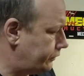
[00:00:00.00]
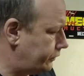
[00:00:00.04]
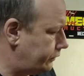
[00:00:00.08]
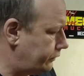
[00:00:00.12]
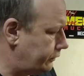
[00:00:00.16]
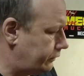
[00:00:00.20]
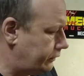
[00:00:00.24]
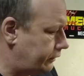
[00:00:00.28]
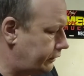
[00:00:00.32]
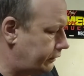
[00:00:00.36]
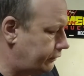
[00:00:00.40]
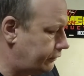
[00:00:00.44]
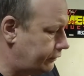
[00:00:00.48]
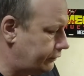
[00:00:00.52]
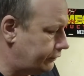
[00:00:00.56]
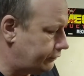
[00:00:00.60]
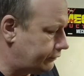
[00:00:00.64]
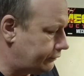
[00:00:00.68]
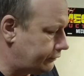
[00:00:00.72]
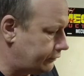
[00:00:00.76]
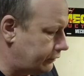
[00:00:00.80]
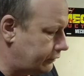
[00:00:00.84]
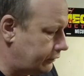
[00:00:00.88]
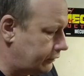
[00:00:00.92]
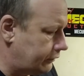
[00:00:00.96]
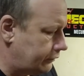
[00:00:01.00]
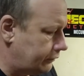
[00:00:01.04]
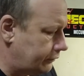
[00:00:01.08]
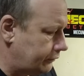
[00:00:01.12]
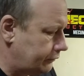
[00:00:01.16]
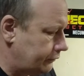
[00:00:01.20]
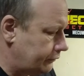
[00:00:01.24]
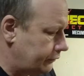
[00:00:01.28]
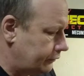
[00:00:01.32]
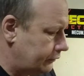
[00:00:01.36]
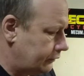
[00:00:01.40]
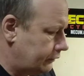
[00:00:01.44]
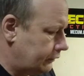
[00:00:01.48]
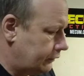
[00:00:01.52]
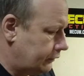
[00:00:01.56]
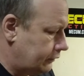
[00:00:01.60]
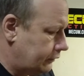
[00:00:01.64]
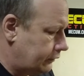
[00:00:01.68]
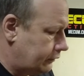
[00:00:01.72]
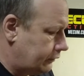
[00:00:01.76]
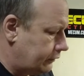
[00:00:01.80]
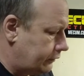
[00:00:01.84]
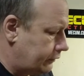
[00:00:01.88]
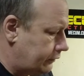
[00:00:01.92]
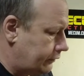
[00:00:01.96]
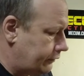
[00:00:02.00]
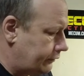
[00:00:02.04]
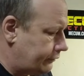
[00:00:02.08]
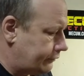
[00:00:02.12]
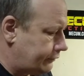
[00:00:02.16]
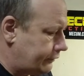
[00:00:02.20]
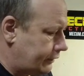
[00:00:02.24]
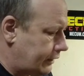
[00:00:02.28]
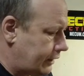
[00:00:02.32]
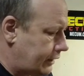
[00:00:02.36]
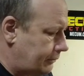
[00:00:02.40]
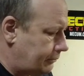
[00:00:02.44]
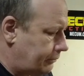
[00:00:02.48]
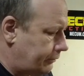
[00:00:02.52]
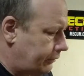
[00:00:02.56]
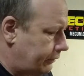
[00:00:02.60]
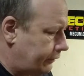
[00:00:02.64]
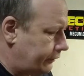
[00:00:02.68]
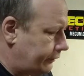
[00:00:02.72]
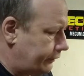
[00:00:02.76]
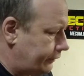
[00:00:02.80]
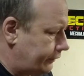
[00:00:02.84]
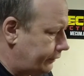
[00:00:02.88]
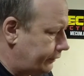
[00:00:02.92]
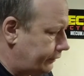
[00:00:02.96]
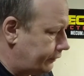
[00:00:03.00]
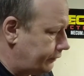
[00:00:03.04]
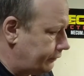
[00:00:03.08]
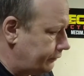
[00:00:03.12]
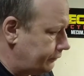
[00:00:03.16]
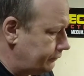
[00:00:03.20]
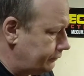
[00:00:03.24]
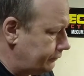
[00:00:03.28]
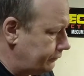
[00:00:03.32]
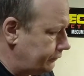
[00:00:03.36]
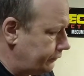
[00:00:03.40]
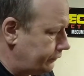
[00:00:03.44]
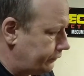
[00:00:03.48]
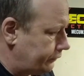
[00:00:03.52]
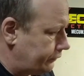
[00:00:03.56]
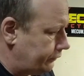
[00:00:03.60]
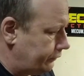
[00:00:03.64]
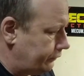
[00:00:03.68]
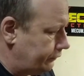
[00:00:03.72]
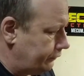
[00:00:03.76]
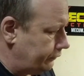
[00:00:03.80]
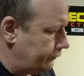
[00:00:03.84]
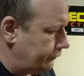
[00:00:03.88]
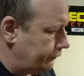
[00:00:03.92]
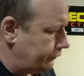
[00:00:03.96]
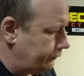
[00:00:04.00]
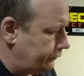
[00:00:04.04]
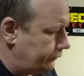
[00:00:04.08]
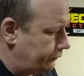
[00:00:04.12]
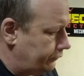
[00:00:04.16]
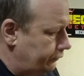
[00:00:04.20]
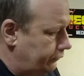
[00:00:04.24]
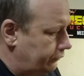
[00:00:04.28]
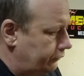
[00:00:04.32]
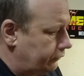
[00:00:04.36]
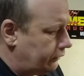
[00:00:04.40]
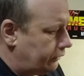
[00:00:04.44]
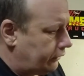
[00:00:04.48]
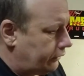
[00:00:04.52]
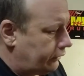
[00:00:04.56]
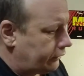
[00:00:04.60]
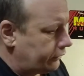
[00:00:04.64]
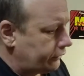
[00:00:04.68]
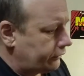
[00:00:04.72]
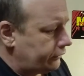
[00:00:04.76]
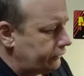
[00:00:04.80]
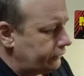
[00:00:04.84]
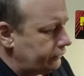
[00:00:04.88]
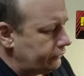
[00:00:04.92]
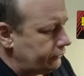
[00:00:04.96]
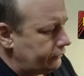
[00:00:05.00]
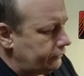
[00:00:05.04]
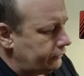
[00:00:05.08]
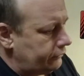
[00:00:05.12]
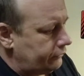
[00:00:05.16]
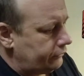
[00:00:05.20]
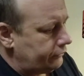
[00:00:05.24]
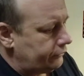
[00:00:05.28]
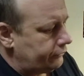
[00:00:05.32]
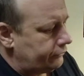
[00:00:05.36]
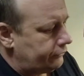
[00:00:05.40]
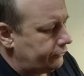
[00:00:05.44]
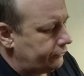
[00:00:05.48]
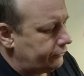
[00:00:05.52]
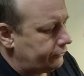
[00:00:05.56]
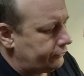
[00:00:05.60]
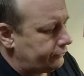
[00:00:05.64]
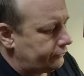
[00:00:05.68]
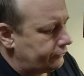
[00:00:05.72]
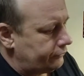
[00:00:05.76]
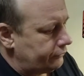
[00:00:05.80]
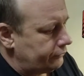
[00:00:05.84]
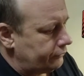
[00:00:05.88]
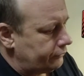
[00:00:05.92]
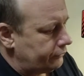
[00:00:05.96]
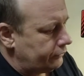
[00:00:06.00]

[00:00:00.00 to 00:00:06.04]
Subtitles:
They just snap on there with the dual lock. It's just